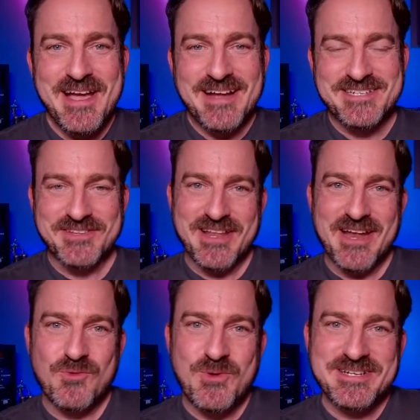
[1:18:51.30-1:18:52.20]
Until
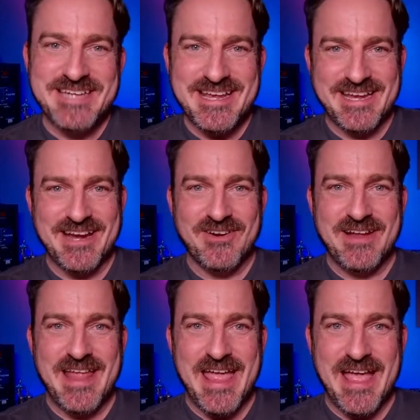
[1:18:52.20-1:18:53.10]
then, everyone, take care
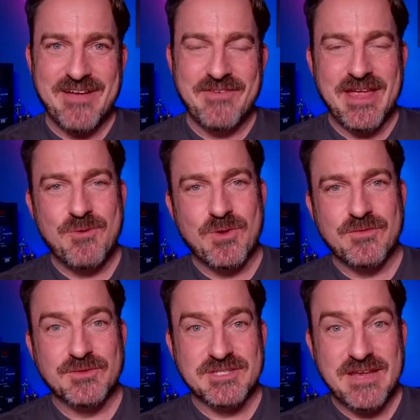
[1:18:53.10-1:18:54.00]
and have a wonderful,